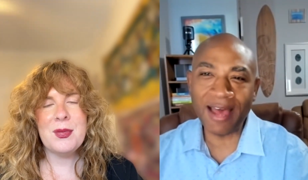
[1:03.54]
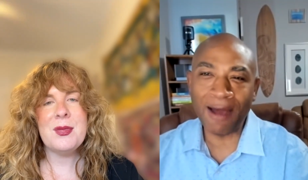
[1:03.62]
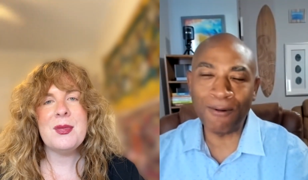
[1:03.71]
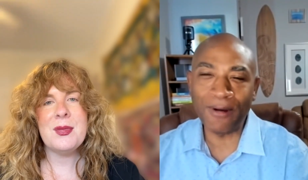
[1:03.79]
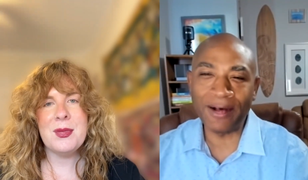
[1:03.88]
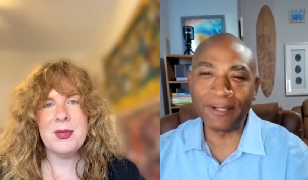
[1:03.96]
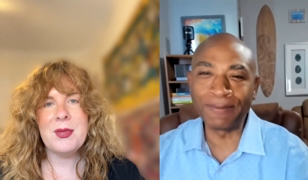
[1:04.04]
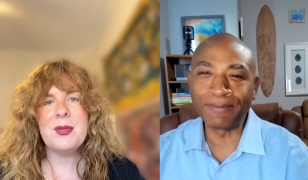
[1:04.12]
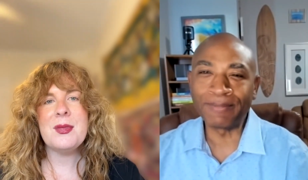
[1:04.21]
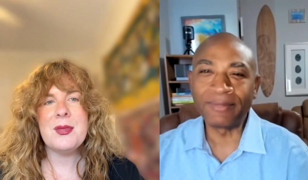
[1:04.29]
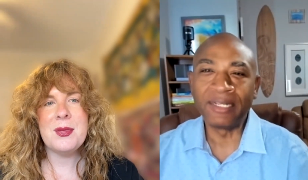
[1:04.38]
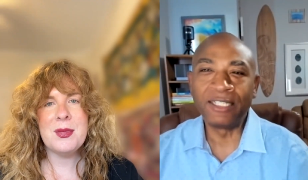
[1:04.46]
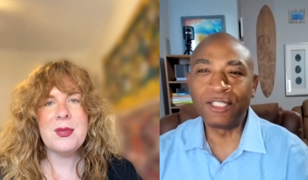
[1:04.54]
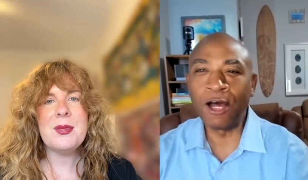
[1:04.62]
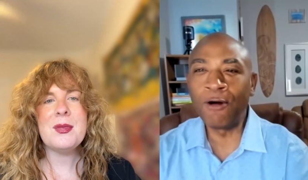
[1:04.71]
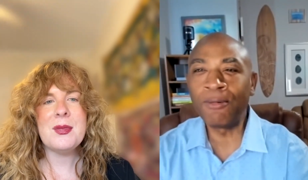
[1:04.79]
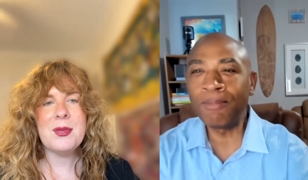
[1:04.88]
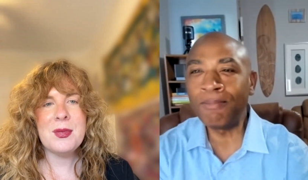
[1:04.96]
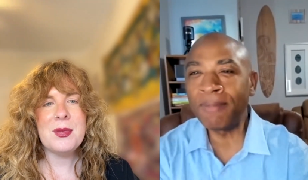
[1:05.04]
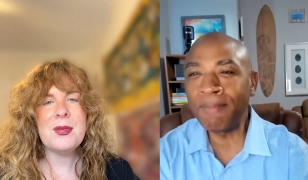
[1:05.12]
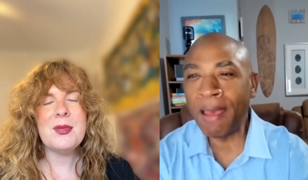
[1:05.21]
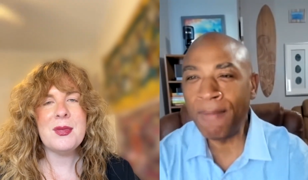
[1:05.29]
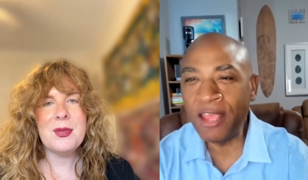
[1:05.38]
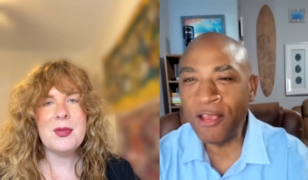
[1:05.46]
Speaker 1: that well. So
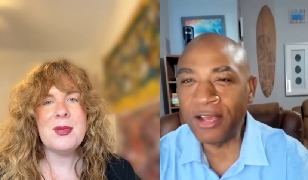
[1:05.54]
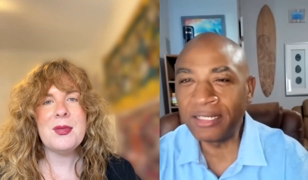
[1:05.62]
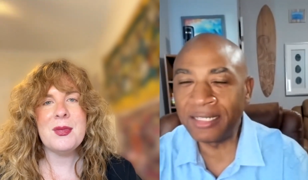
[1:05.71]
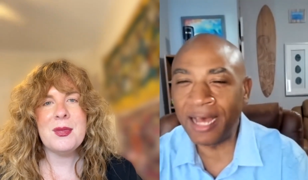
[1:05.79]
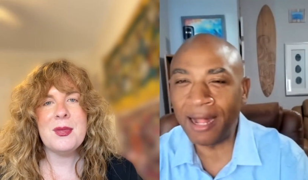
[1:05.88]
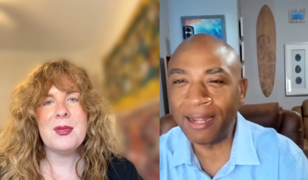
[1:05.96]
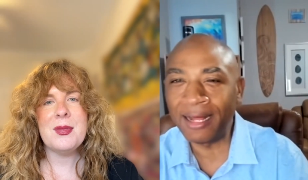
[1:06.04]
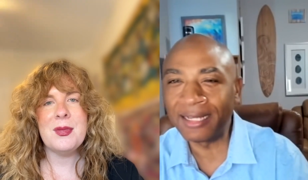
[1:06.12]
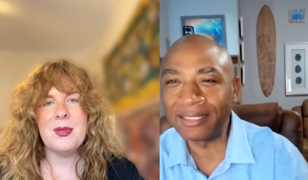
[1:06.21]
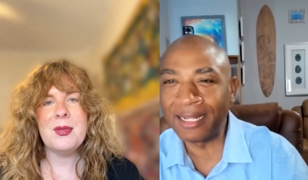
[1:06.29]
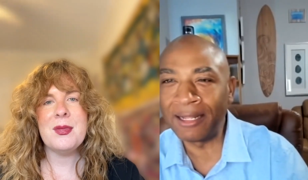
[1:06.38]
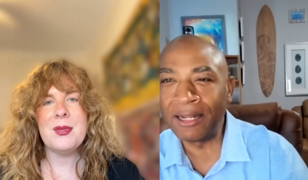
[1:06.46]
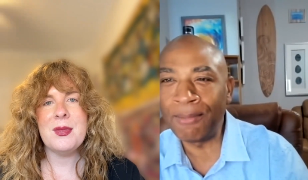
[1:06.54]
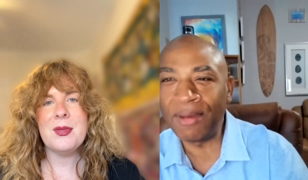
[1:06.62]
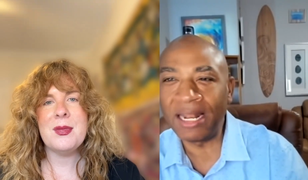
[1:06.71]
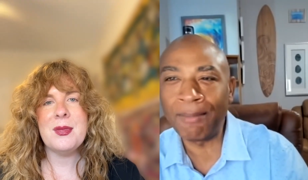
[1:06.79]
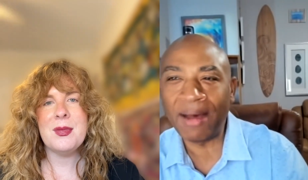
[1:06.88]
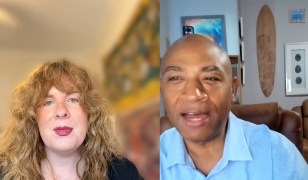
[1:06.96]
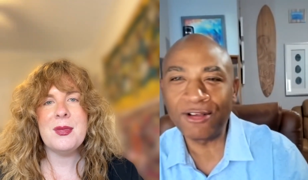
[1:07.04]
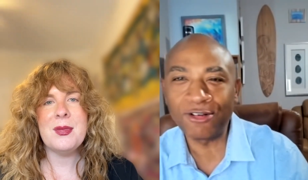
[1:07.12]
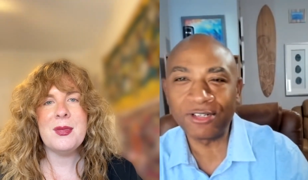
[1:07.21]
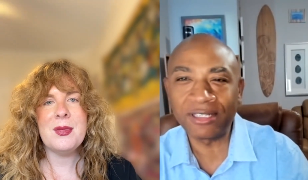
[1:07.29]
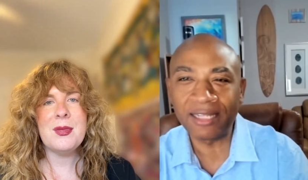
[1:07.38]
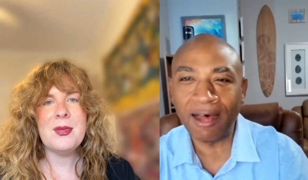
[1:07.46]
maybe you can tell us a little bit
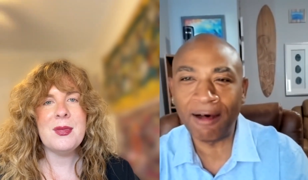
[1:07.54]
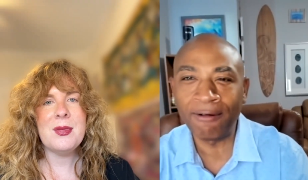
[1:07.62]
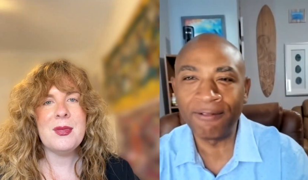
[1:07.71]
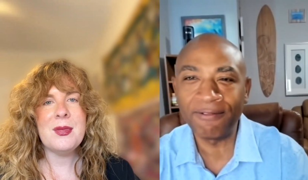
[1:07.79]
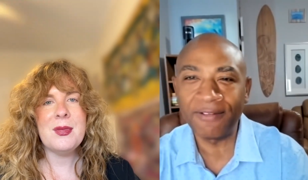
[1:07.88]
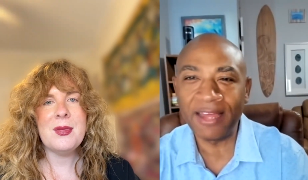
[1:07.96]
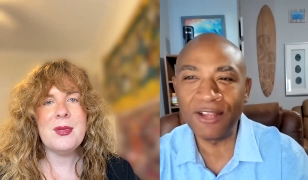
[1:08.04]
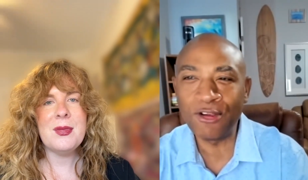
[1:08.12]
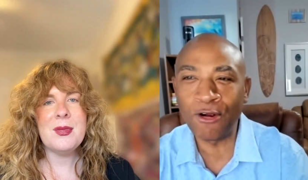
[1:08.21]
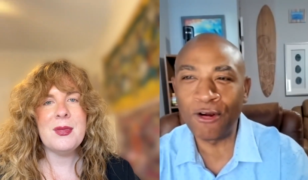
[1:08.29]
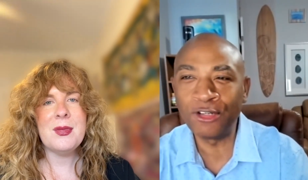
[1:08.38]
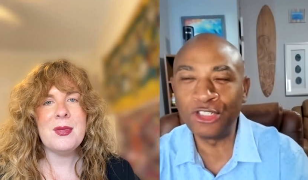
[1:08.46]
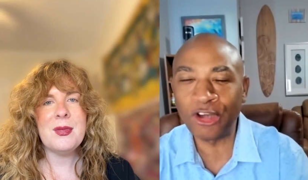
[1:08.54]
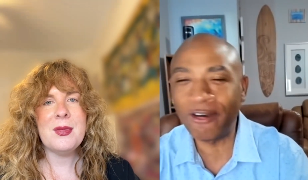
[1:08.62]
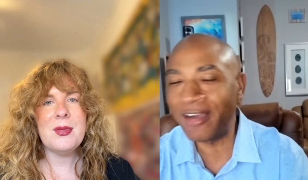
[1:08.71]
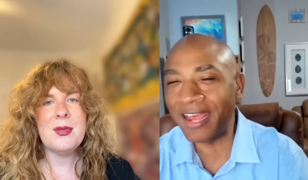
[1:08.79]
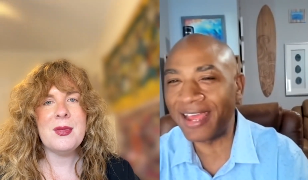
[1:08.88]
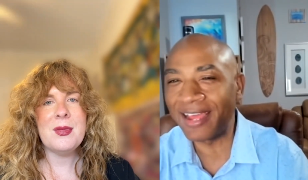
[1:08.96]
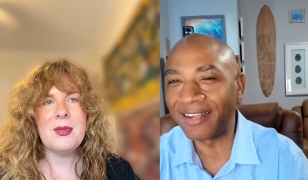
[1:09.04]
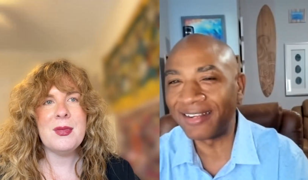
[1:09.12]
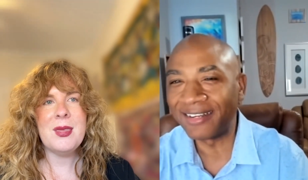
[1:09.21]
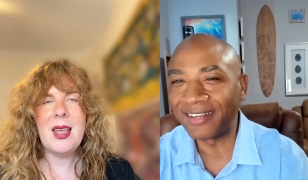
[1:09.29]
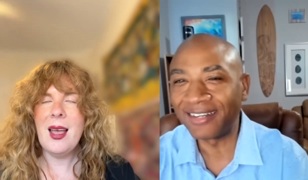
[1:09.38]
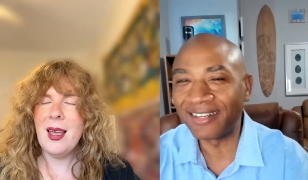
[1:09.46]
about yourself and your journey.
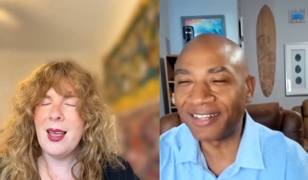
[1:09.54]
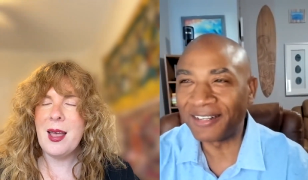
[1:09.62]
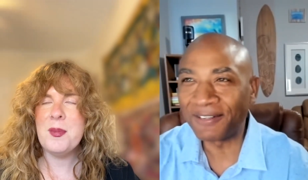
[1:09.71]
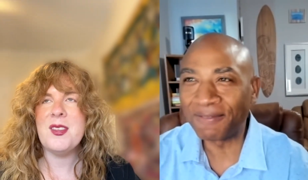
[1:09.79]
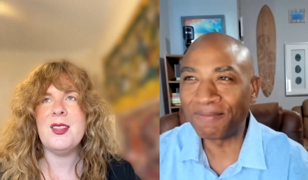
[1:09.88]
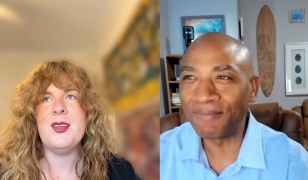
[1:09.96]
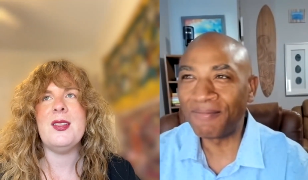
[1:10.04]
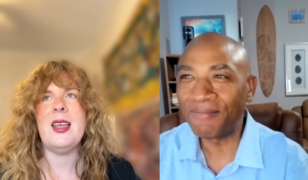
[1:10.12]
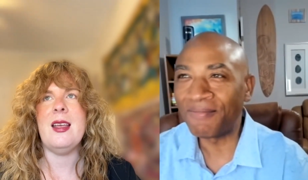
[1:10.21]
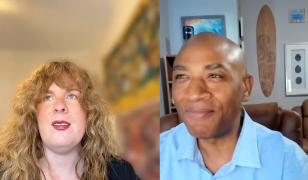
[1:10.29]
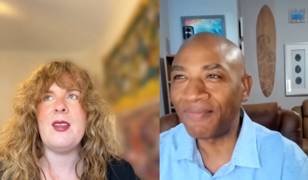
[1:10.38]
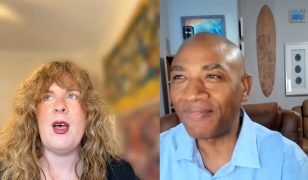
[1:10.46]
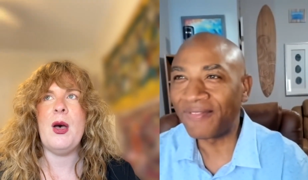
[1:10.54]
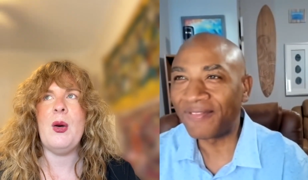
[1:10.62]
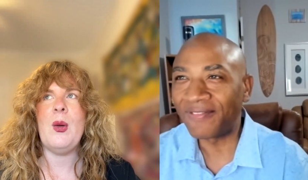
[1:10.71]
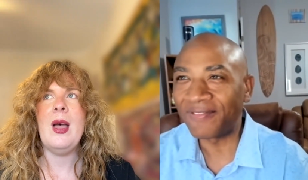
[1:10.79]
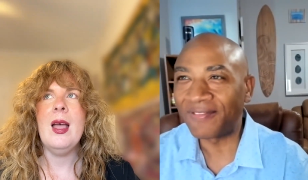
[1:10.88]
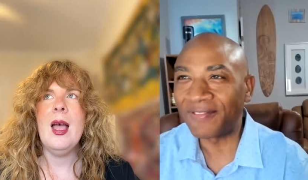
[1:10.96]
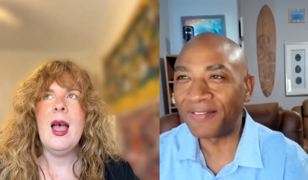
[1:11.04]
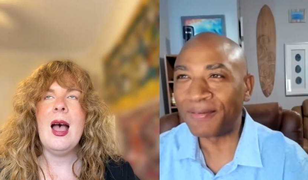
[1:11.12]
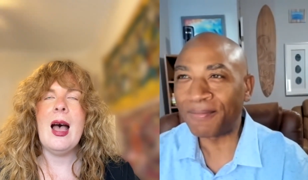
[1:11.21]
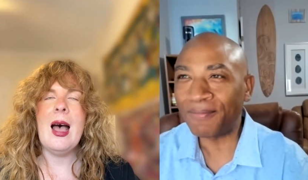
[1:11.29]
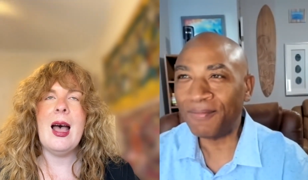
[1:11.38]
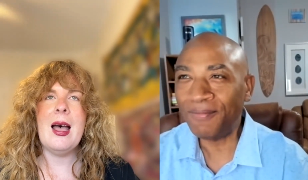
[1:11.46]
Speaker 2: Yeah, absolutely. So,
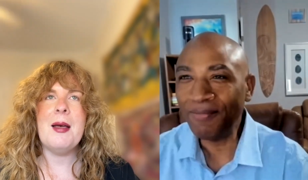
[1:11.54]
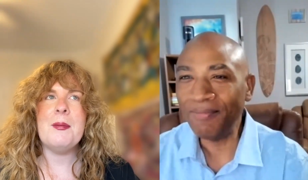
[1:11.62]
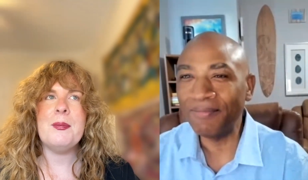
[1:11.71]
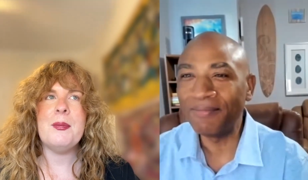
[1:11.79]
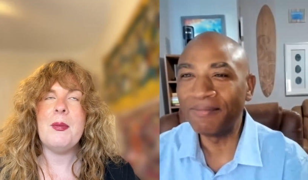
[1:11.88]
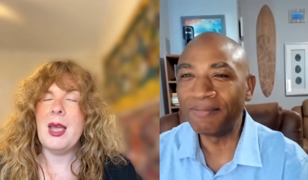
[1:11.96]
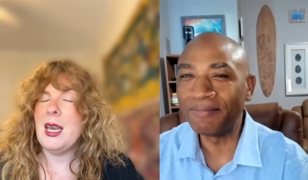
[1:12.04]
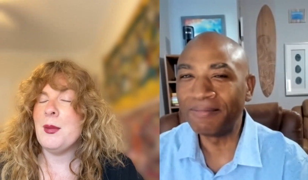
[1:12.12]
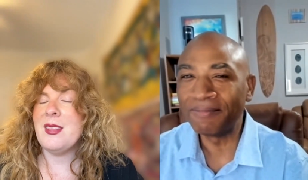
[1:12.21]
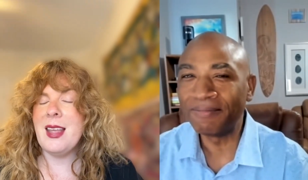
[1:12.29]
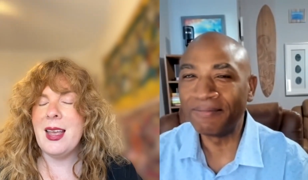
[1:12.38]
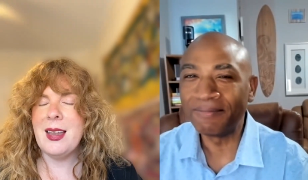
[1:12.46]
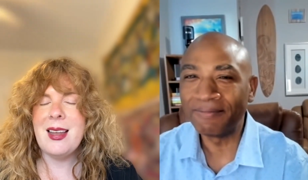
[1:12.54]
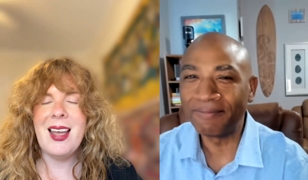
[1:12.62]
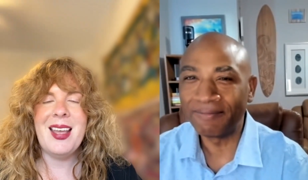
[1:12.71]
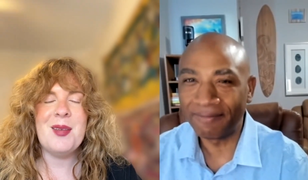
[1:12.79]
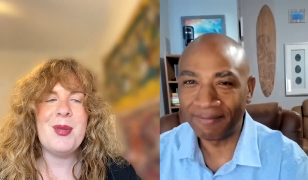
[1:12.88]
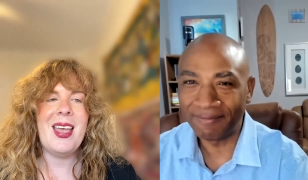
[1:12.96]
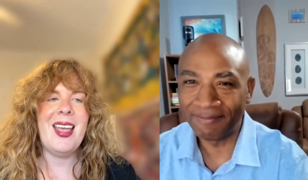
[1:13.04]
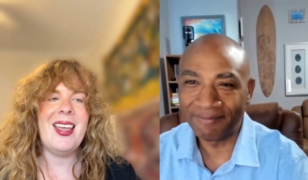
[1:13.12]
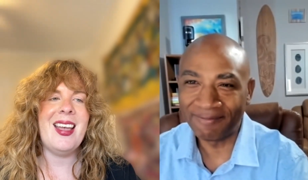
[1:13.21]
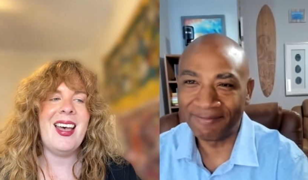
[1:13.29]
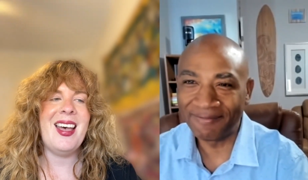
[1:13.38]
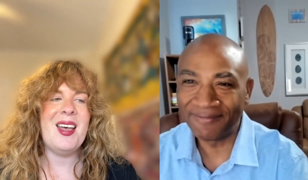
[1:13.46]
um, my name is Anne. I am
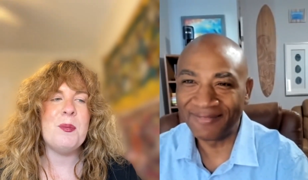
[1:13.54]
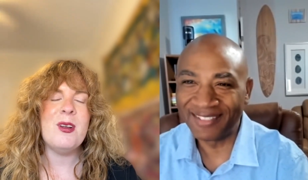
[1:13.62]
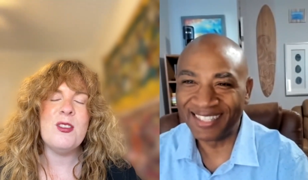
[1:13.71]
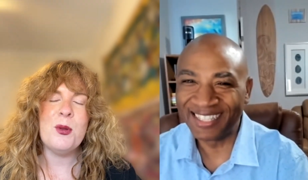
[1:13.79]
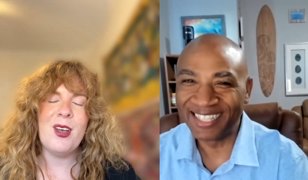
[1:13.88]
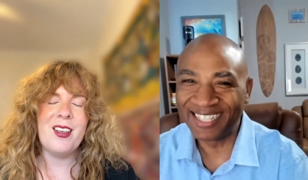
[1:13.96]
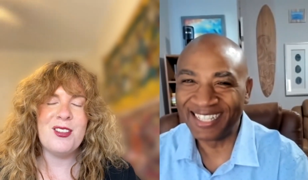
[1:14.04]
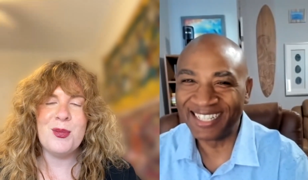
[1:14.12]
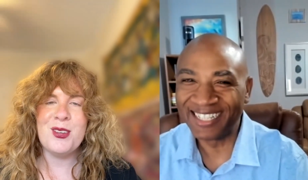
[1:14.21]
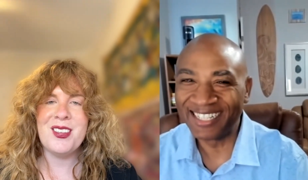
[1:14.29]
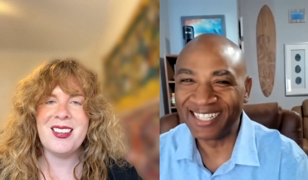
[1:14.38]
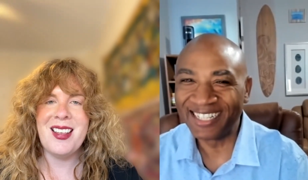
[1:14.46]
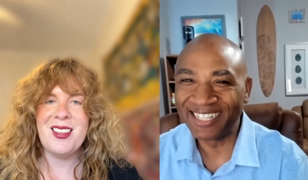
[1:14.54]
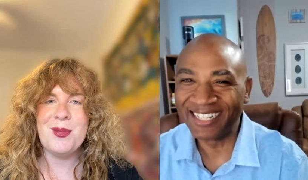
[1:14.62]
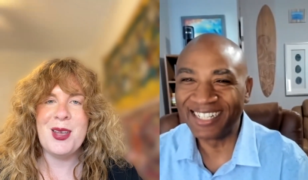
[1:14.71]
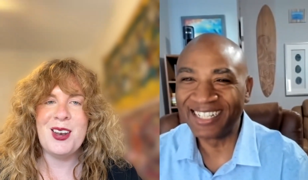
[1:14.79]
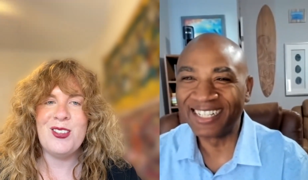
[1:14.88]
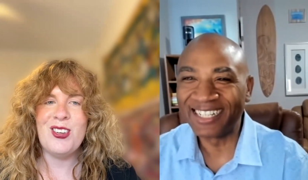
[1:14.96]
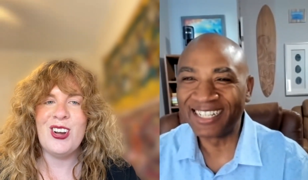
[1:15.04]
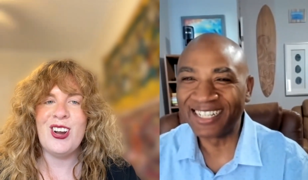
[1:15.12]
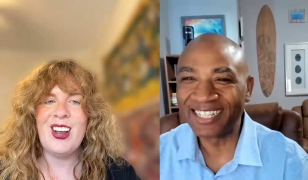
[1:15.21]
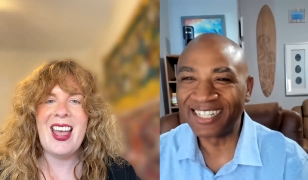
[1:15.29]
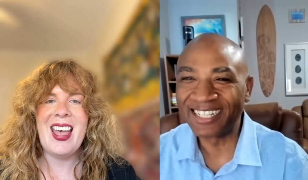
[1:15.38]
a uh, principal customer success manager